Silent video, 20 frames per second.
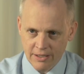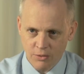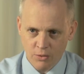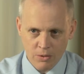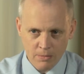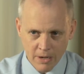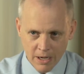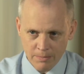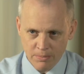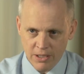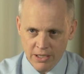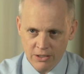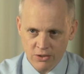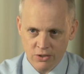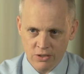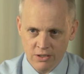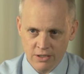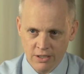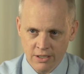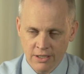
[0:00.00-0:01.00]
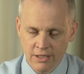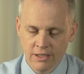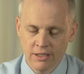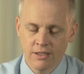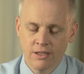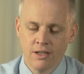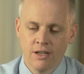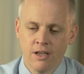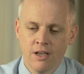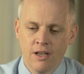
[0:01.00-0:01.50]
that we might be interested in,
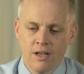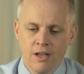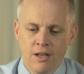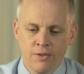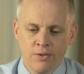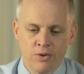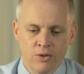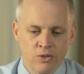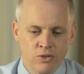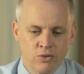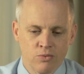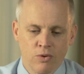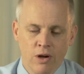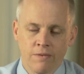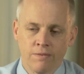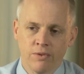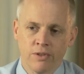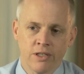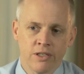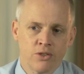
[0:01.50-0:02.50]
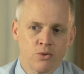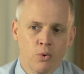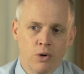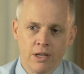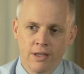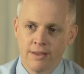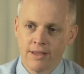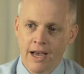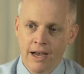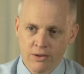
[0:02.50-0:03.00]
there's roughly
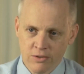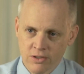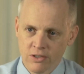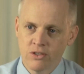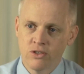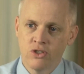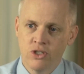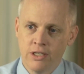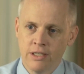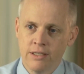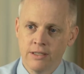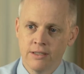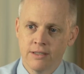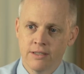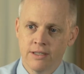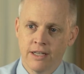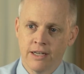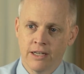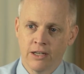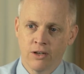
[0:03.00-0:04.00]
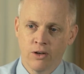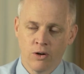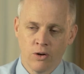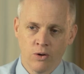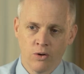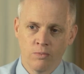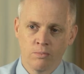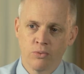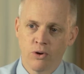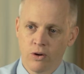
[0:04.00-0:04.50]
20,000 genes that
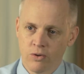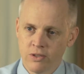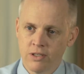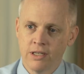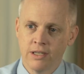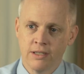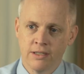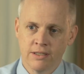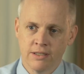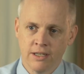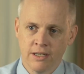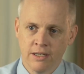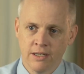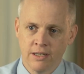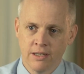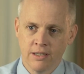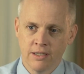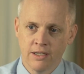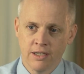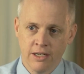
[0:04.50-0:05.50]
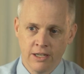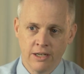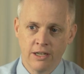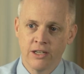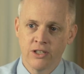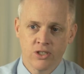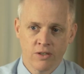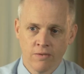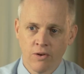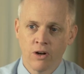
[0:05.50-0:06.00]
encode proteins in
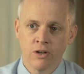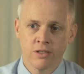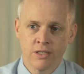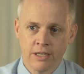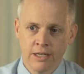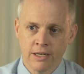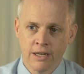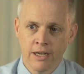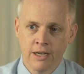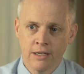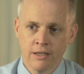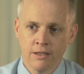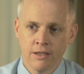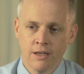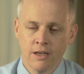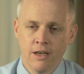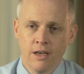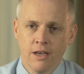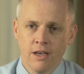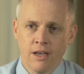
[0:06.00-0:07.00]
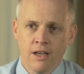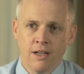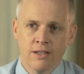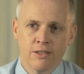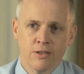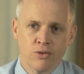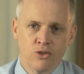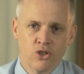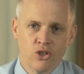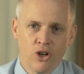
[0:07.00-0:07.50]
each of our DNA. And
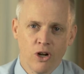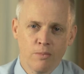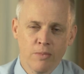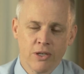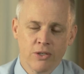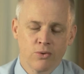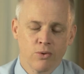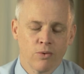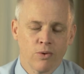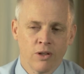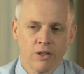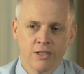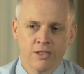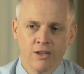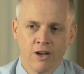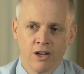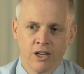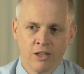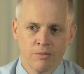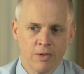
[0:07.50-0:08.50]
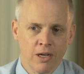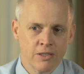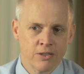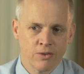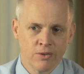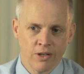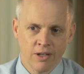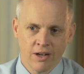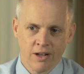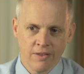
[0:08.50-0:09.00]
so genomics, we're really talking about
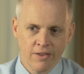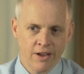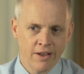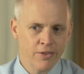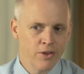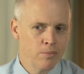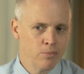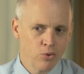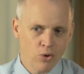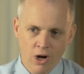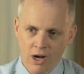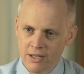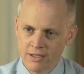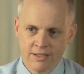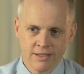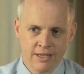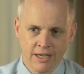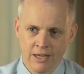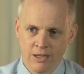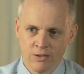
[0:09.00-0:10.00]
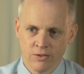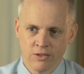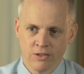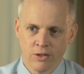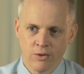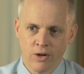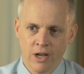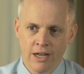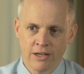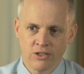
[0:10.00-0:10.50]
doing it on the broad scale.
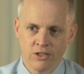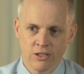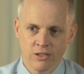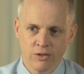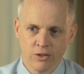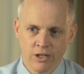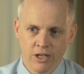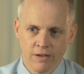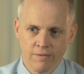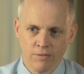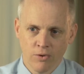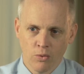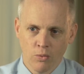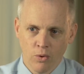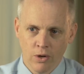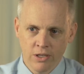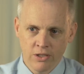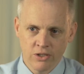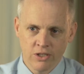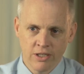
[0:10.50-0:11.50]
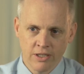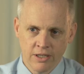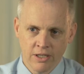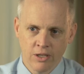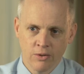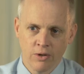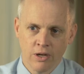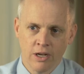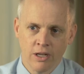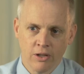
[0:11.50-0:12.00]
So not just looking for one
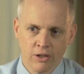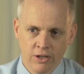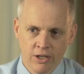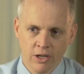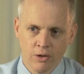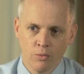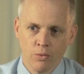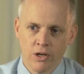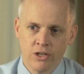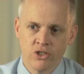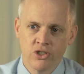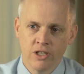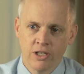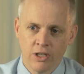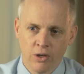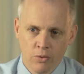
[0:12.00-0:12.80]
gene, looking at one gene